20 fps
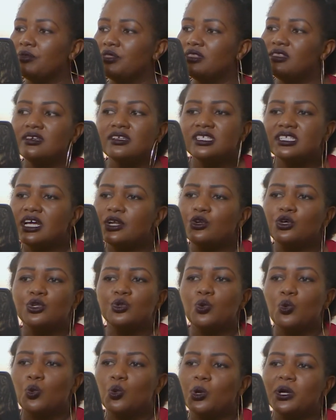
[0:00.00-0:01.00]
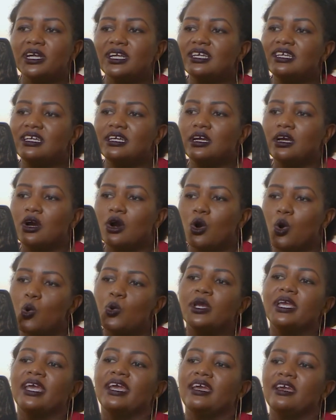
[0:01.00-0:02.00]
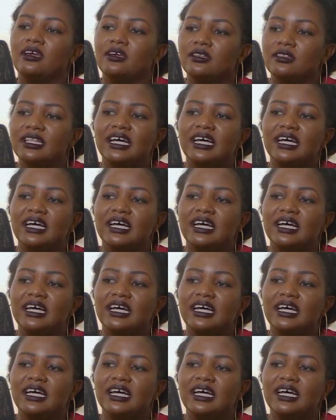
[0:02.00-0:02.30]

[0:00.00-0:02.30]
Things are not working okay.